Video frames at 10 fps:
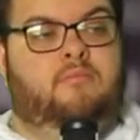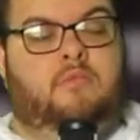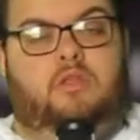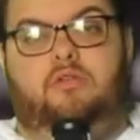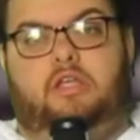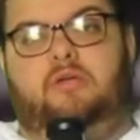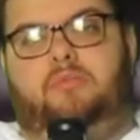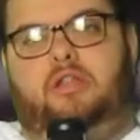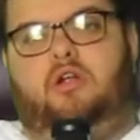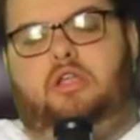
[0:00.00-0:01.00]
You'll need to
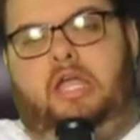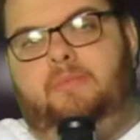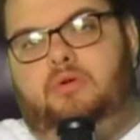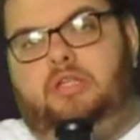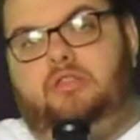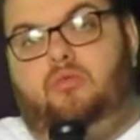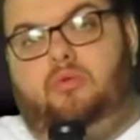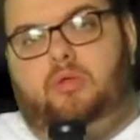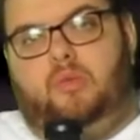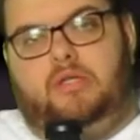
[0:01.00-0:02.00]
play the arcade mode to get the
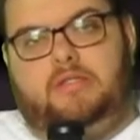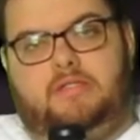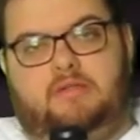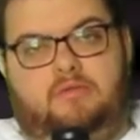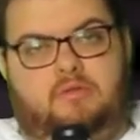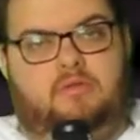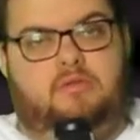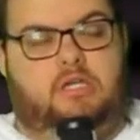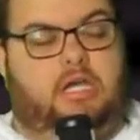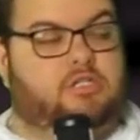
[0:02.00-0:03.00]
ruby ones
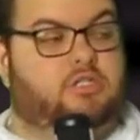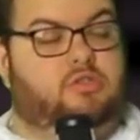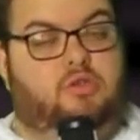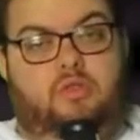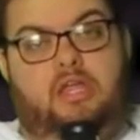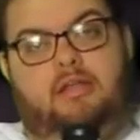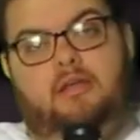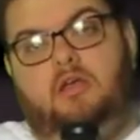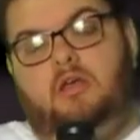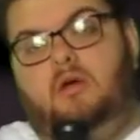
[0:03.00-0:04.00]
to actually do that,
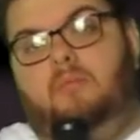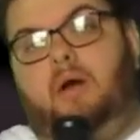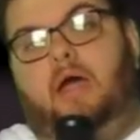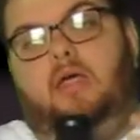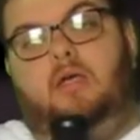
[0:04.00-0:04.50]
but